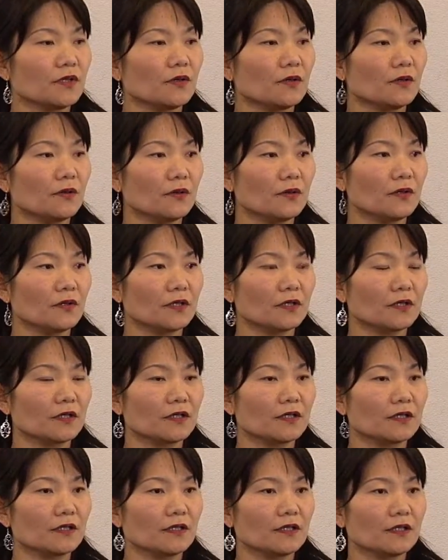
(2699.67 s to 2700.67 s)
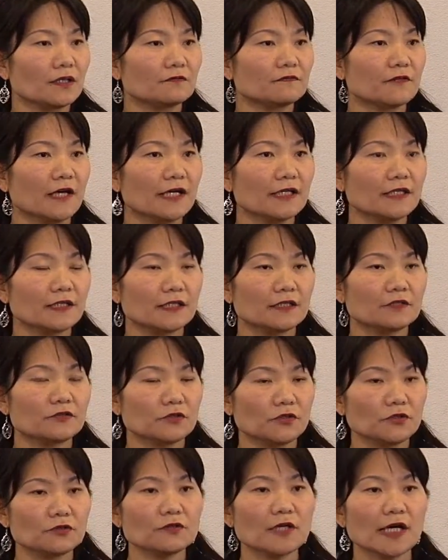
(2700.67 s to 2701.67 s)
or finding
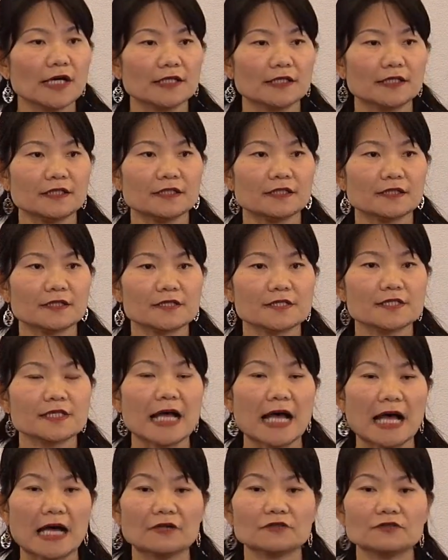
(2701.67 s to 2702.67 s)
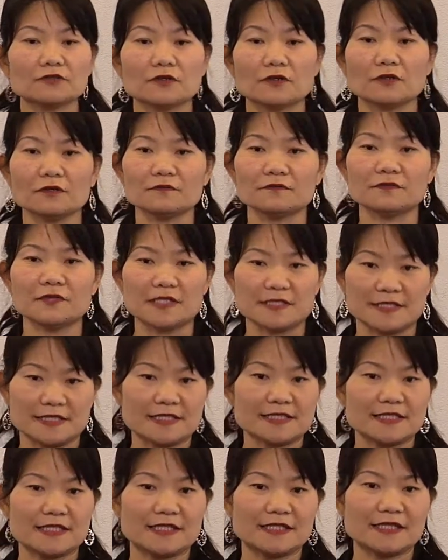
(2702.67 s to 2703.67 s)
new ideas out of
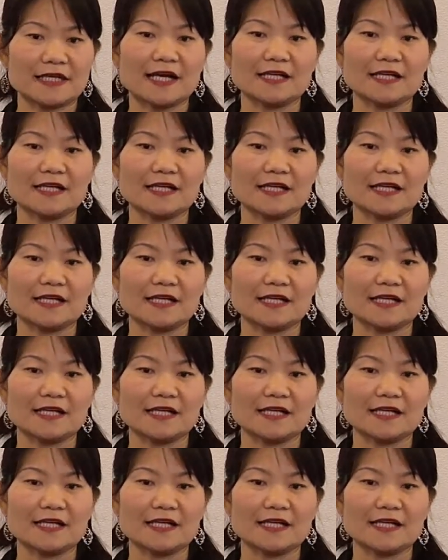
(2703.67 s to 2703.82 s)
existing